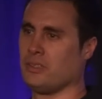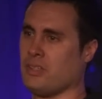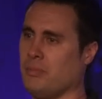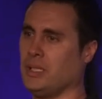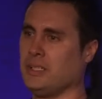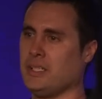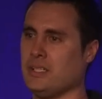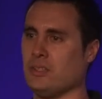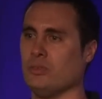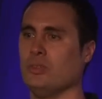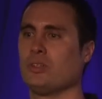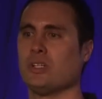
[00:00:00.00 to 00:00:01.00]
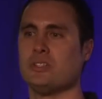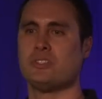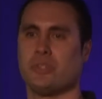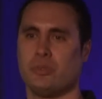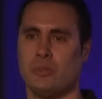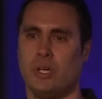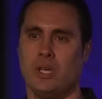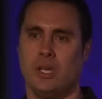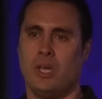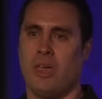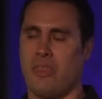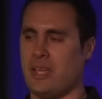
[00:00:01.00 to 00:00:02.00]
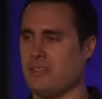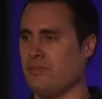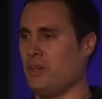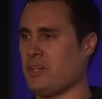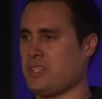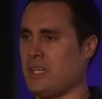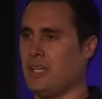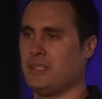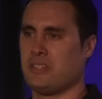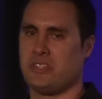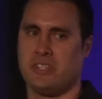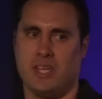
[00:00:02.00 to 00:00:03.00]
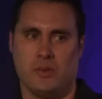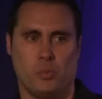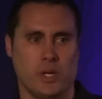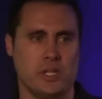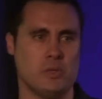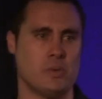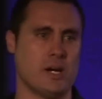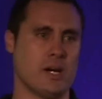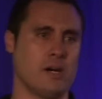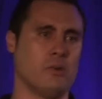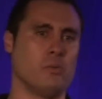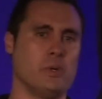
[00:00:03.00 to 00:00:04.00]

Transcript: The ability to look into that device and understand where you are,